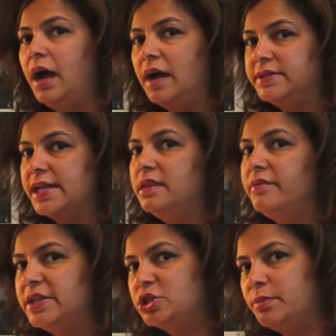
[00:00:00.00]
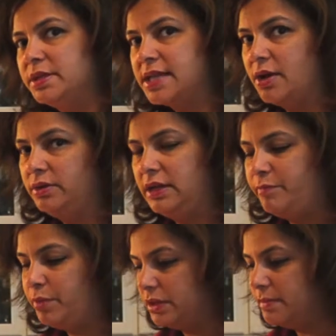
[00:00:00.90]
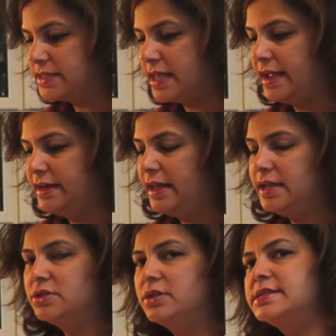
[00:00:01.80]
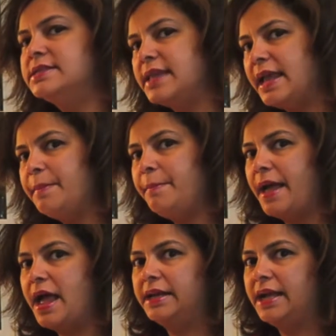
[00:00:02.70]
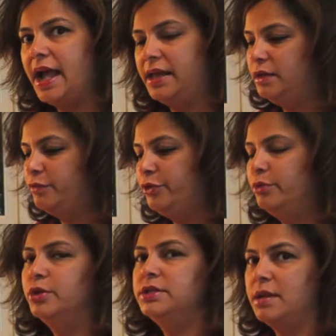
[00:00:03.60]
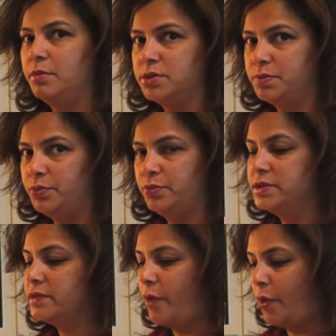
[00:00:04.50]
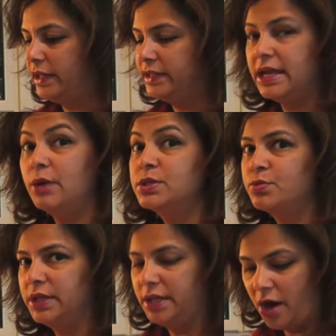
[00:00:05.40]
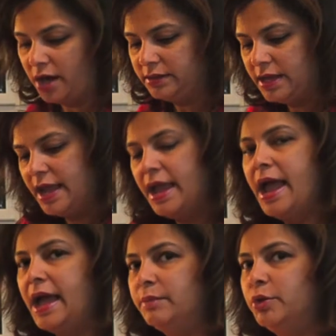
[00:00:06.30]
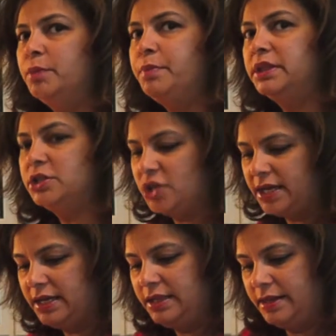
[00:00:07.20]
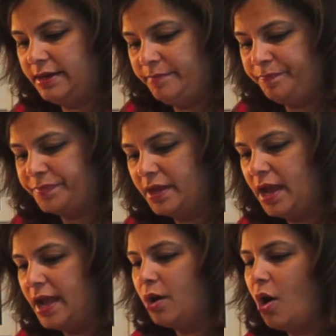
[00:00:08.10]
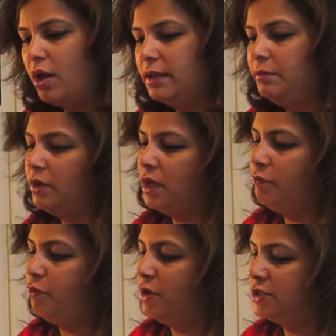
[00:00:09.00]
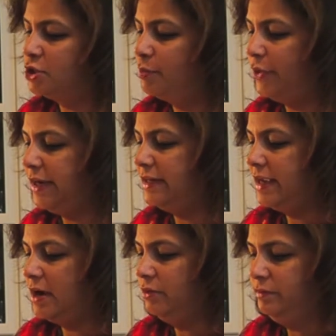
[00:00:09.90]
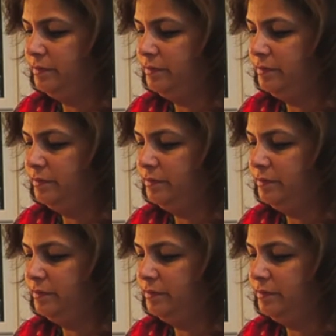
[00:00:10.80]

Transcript: I've taken the vegetables out and I've put them aside. Into the same pan, I added a few more tablespoons of oil, and now it's really hot. And I'm going to put the chicken in there. And all I'm looking for is to break it down.